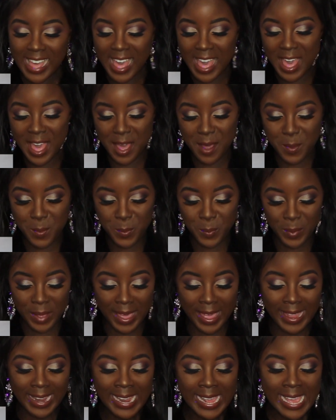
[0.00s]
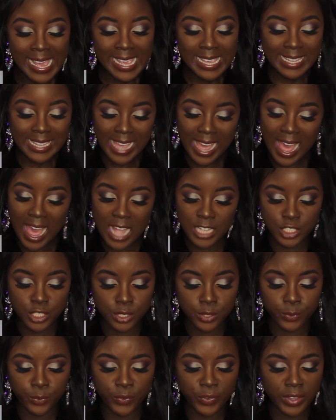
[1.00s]
But yeah, I
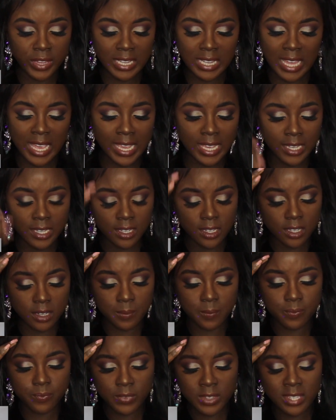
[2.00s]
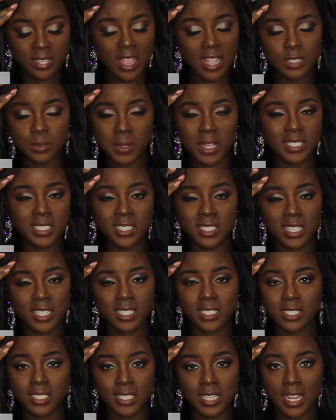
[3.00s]
just feel like size wise it's
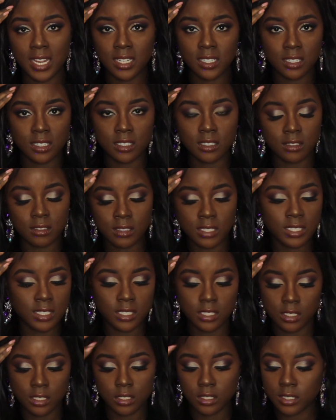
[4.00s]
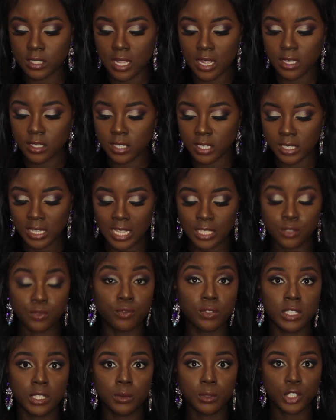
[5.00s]
like a standard concealer size. Like, that's
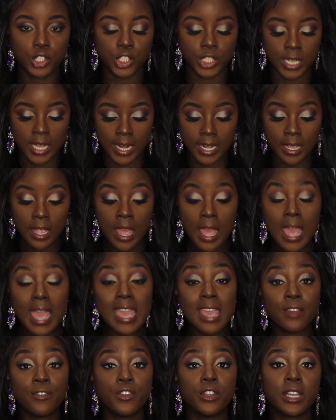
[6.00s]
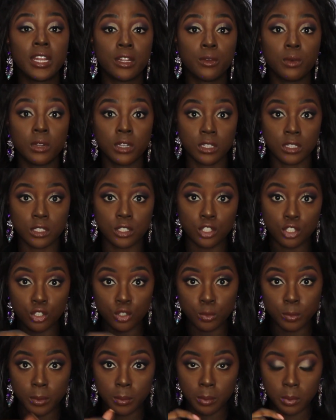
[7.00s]
really what you're getting if you're getting one of the
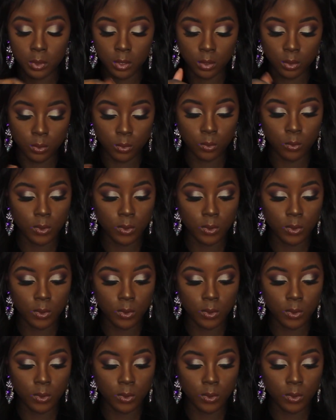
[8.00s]
tubable